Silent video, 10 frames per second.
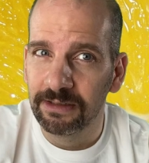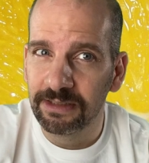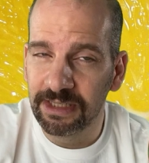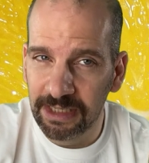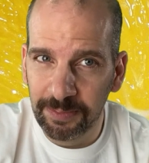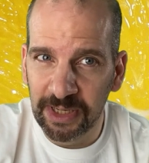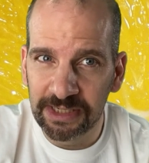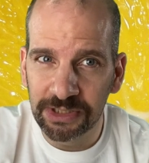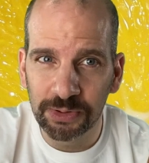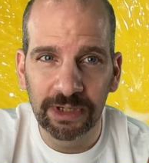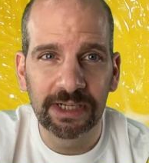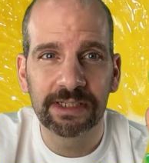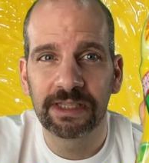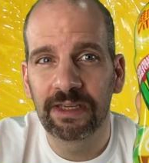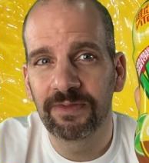tea-based drinks.
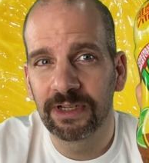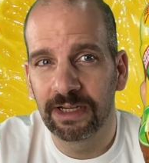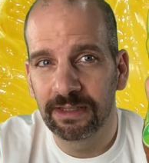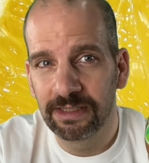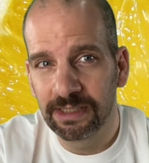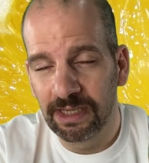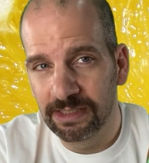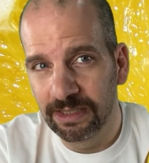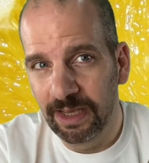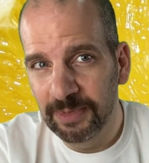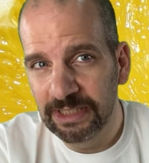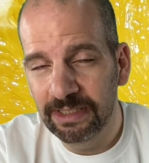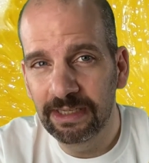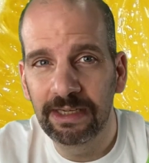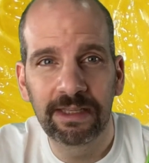They've got, this case, lemon
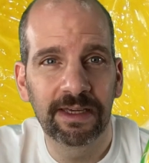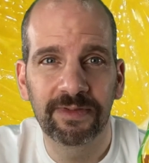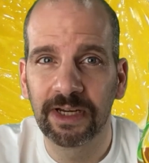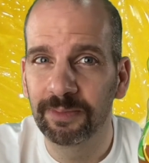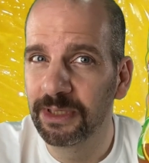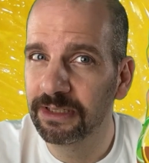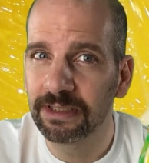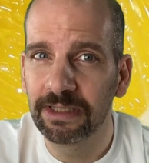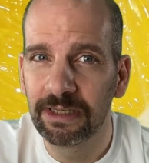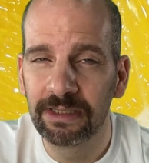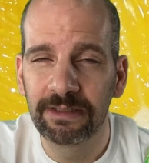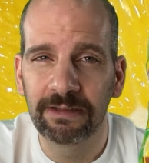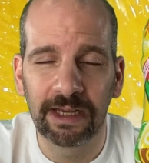tea. They've got milk tea.